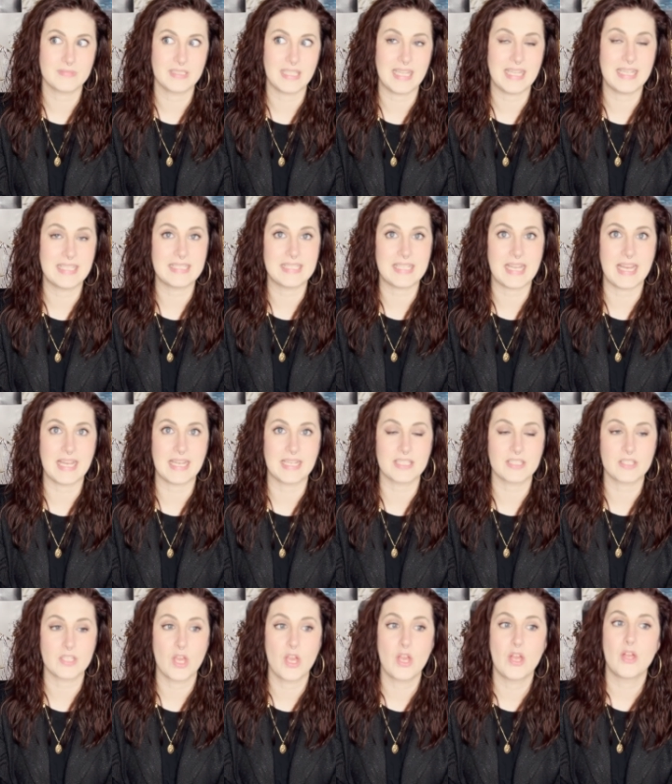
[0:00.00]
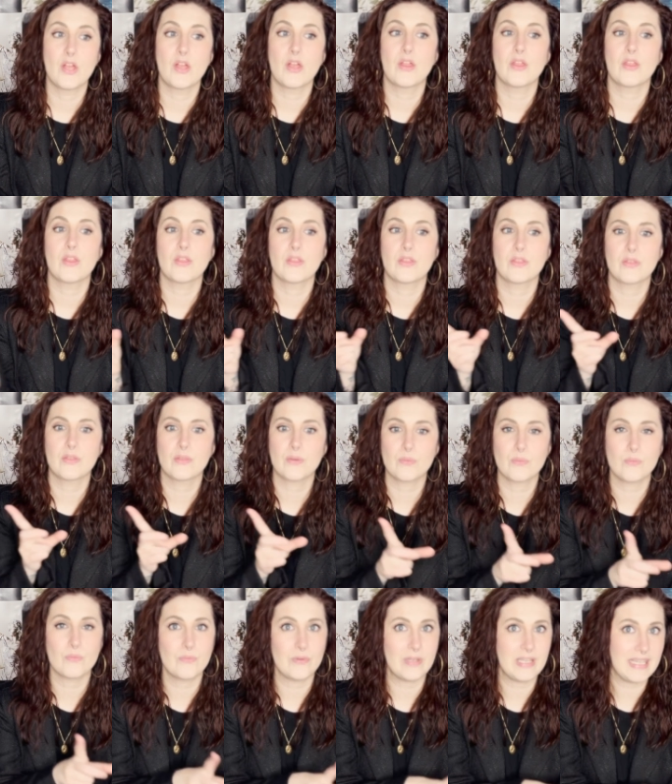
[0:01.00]
It takes
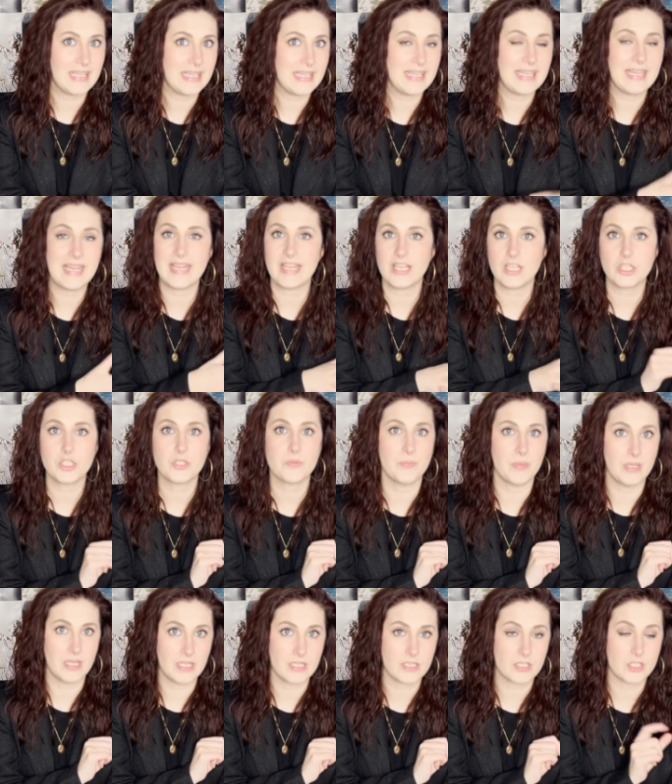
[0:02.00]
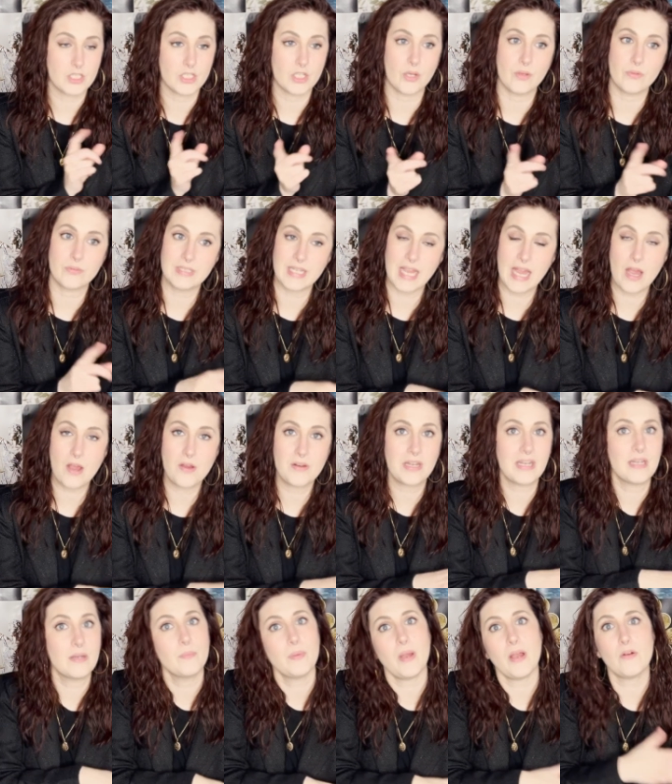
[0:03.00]
three-ish minutes to go down and
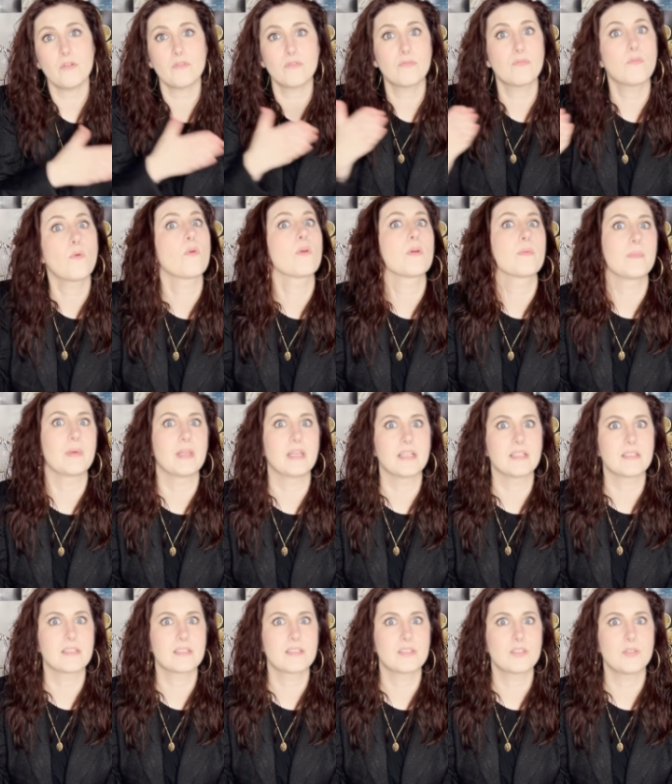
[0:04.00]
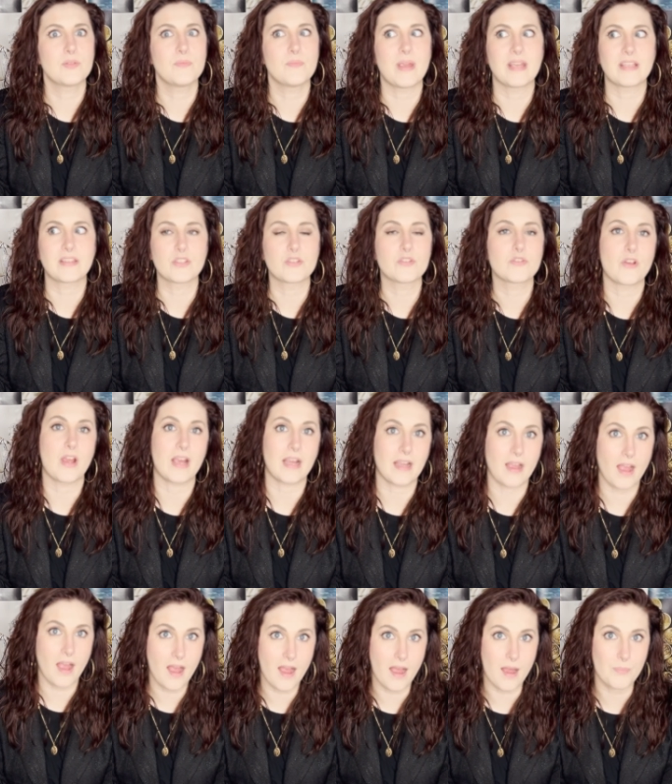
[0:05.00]
about four minutes to make the trek
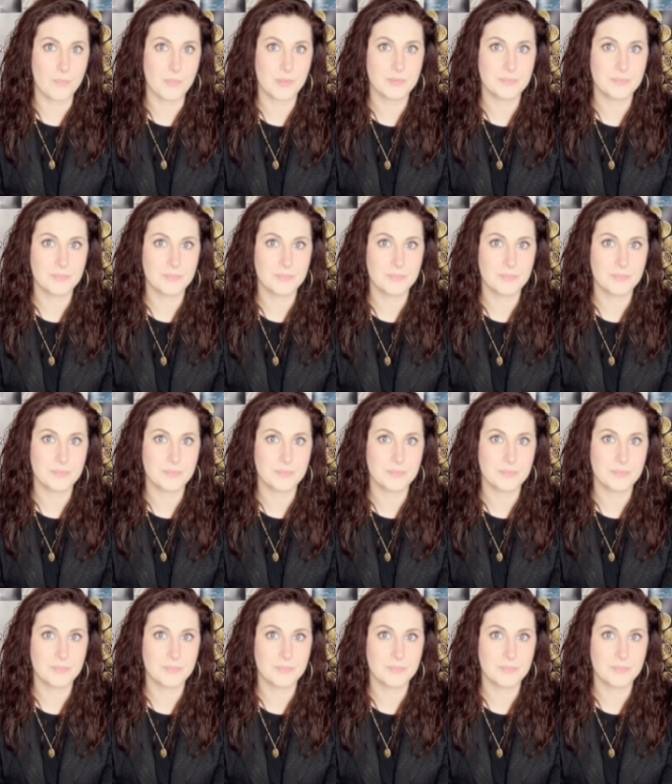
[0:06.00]
up.